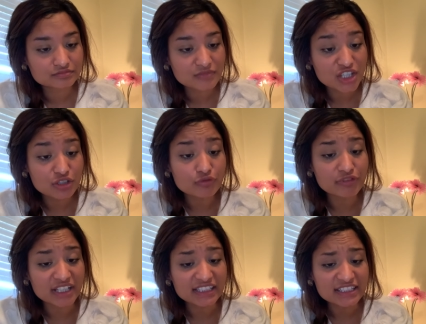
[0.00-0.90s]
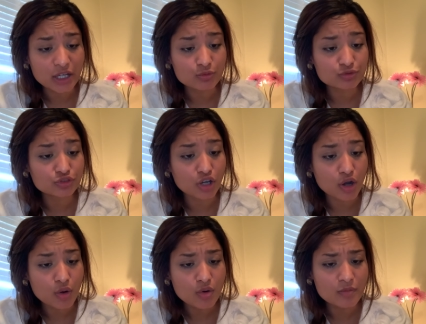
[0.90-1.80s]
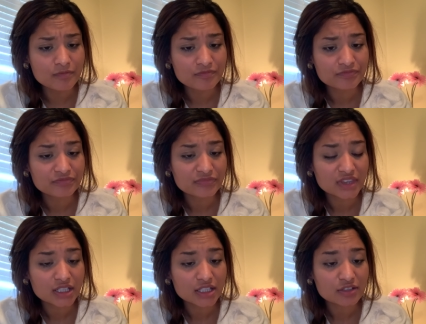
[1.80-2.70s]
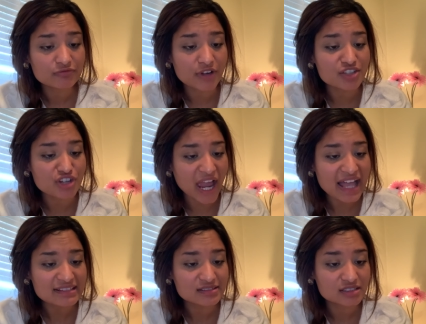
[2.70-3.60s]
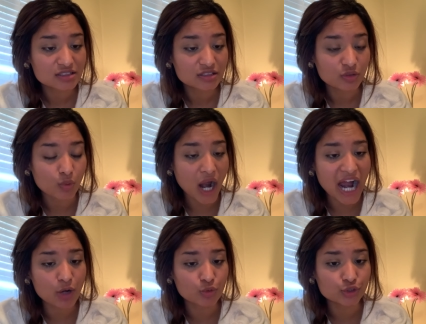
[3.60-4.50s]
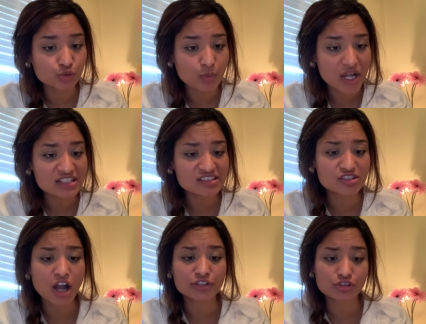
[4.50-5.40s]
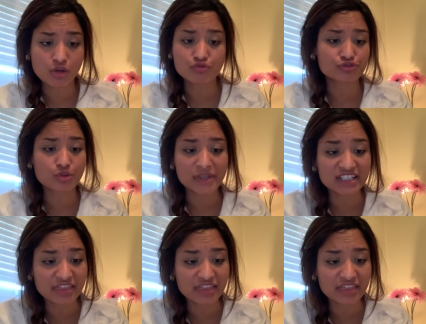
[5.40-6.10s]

You really don't know? Fudge asked. Wow, you must not know so many